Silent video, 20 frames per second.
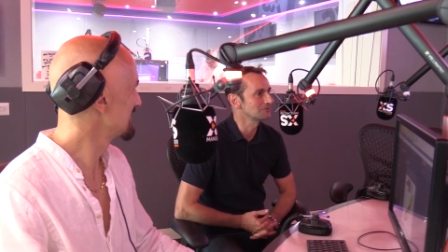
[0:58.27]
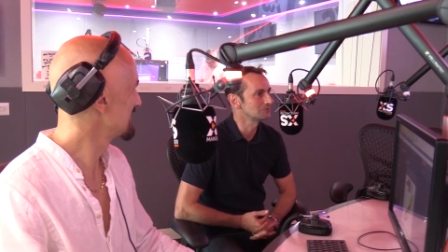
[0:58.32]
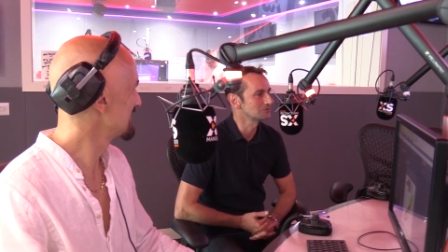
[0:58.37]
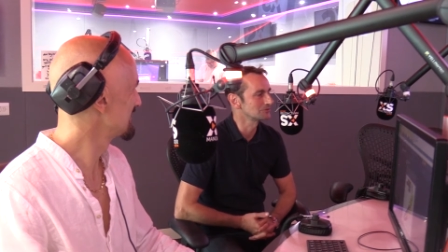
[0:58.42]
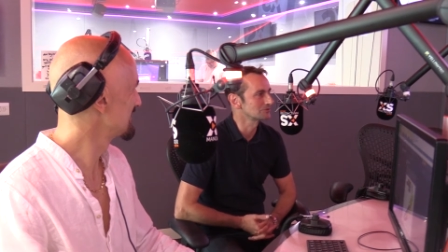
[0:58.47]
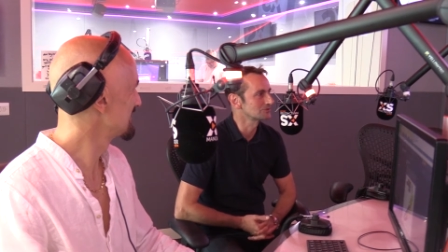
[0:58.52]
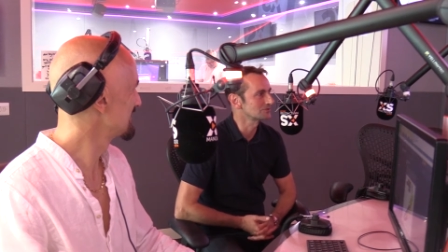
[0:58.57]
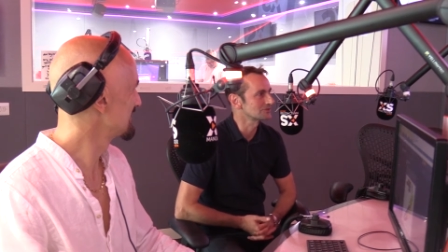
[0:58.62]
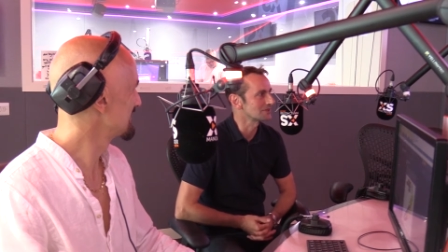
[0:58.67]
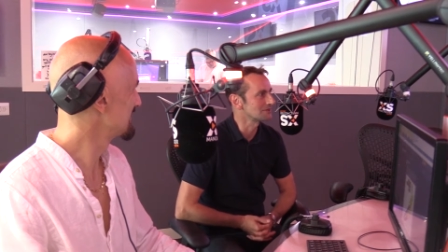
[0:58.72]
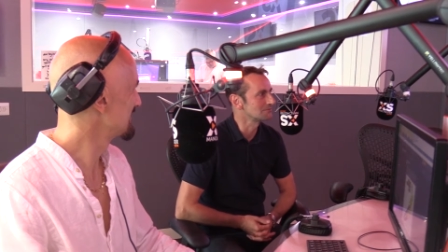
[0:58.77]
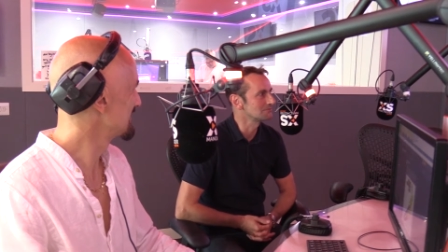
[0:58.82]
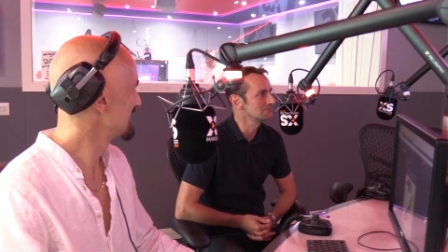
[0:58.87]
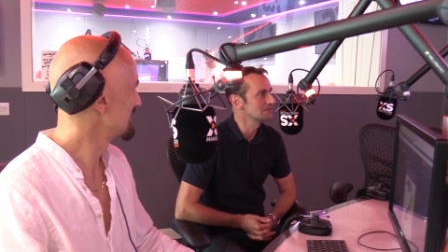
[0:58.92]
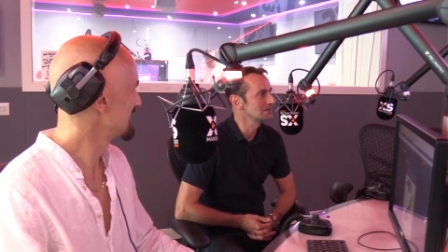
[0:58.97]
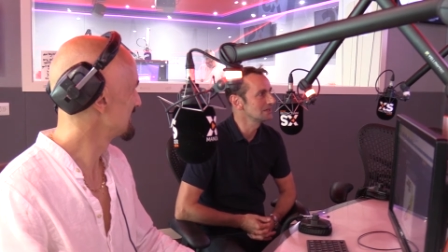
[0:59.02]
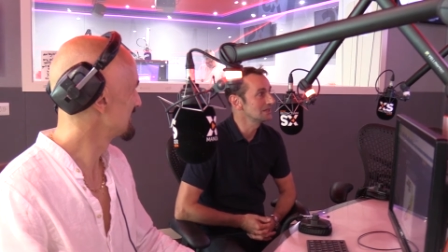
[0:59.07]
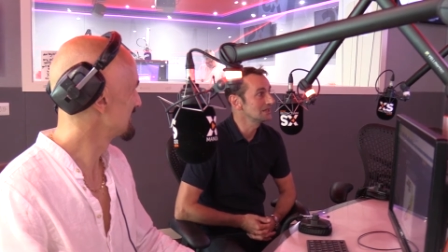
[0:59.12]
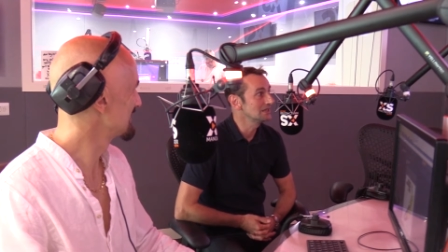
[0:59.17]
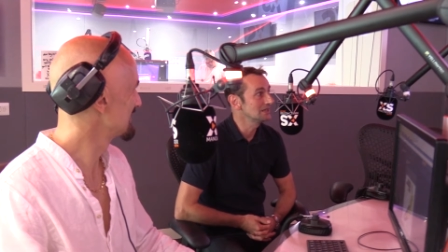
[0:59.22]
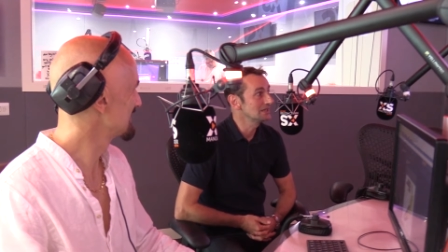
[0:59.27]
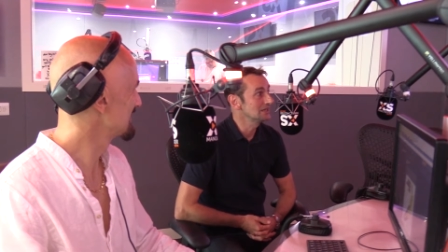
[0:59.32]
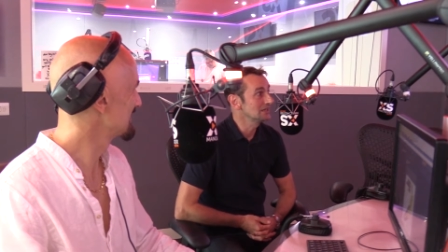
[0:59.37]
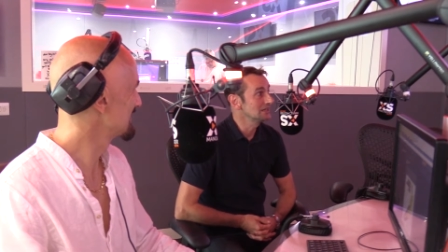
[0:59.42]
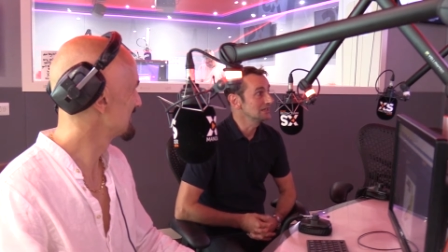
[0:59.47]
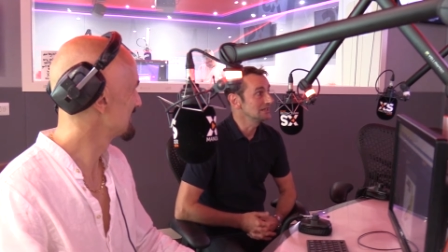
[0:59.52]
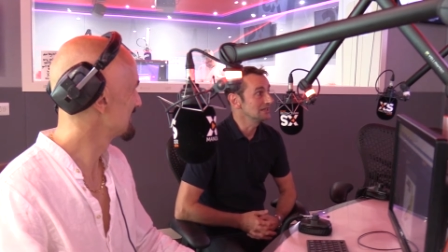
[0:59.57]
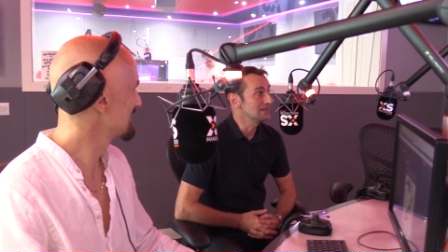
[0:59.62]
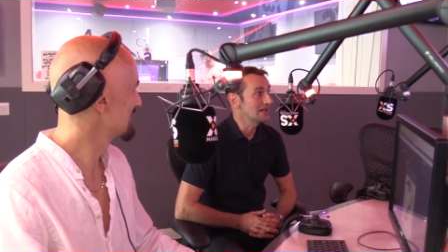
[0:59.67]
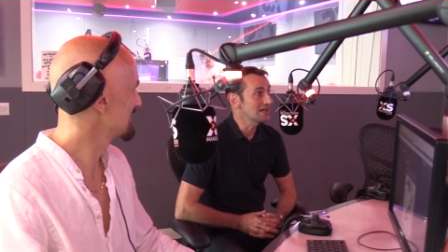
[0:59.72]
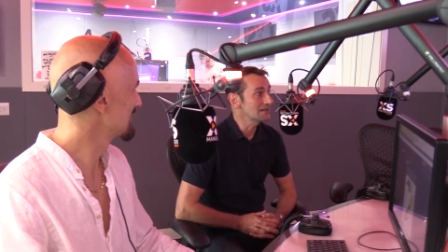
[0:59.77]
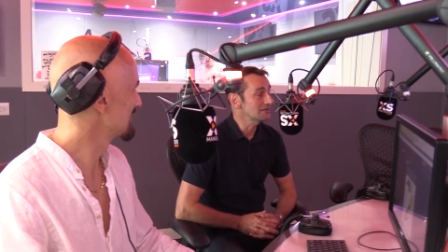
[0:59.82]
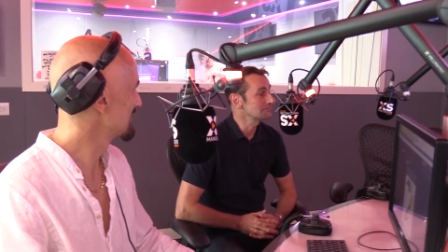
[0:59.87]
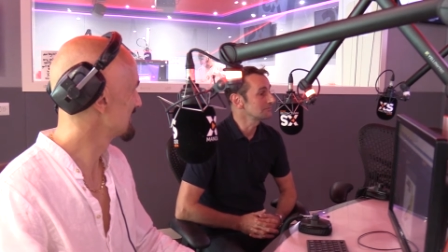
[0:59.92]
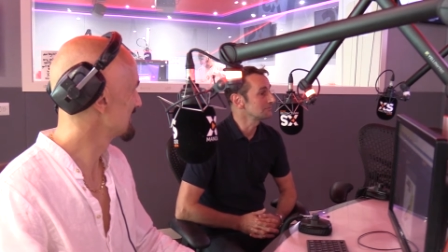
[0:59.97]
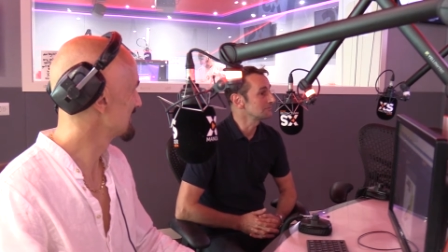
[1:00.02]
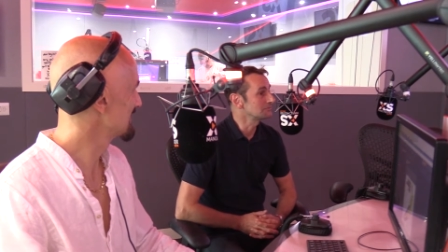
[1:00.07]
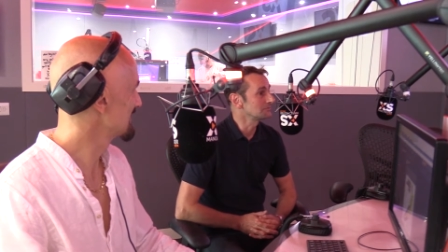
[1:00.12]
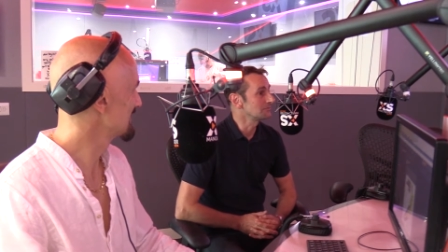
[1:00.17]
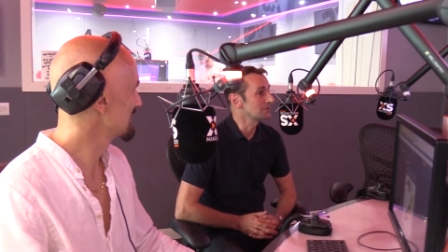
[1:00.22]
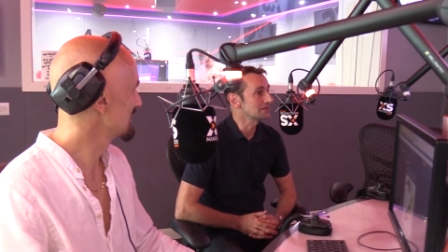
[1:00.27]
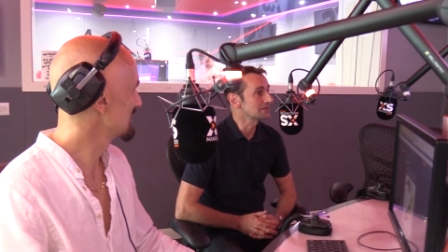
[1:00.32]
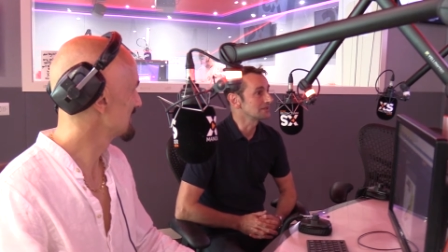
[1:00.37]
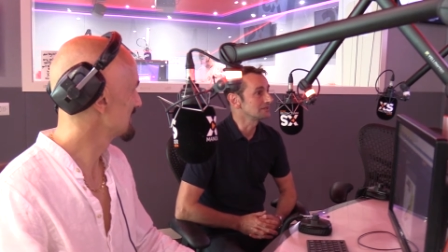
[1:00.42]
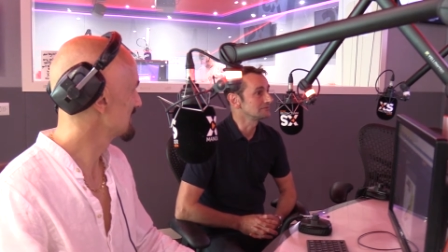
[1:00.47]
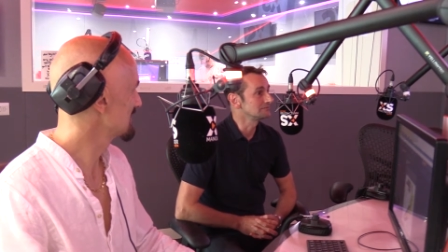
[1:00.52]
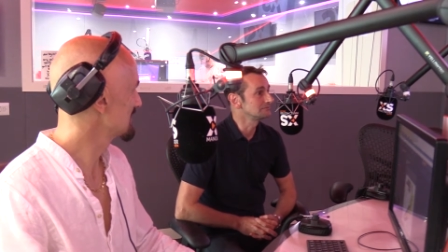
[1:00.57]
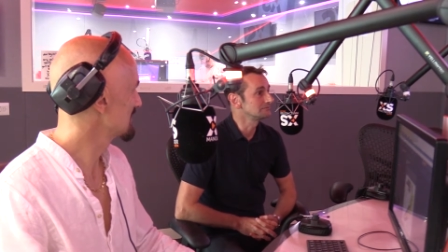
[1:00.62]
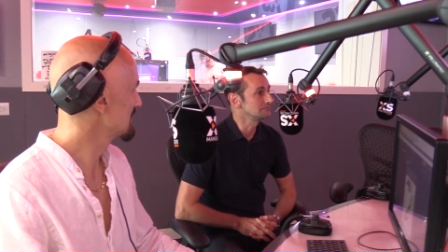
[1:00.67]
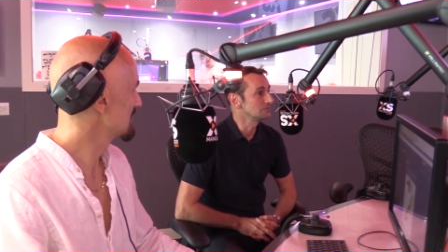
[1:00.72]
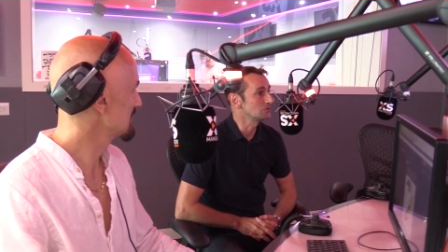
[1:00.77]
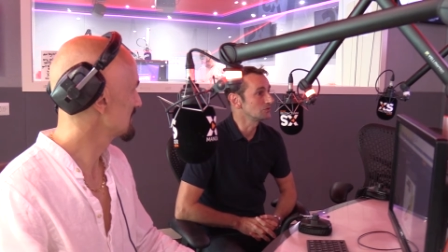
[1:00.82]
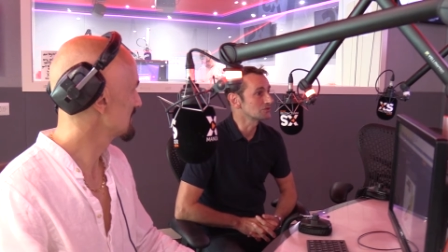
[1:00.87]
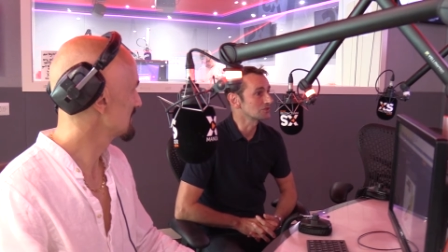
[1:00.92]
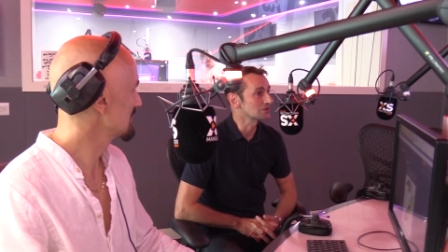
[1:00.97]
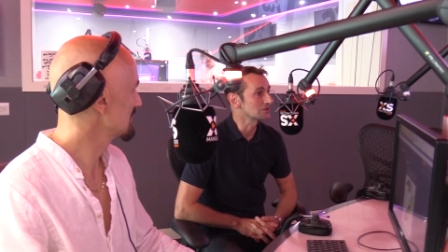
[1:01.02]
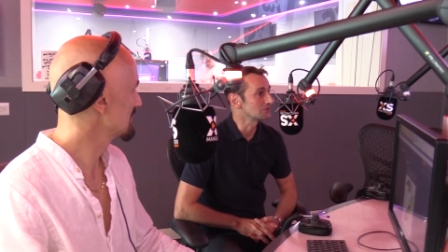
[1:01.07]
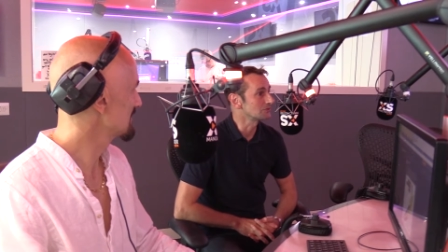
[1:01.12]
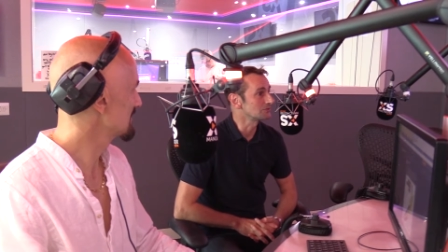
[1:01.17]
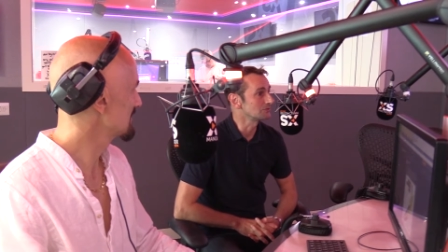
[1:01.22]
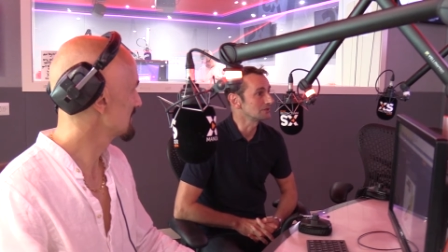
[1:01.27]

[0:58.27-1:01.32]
But um, yeah, making music that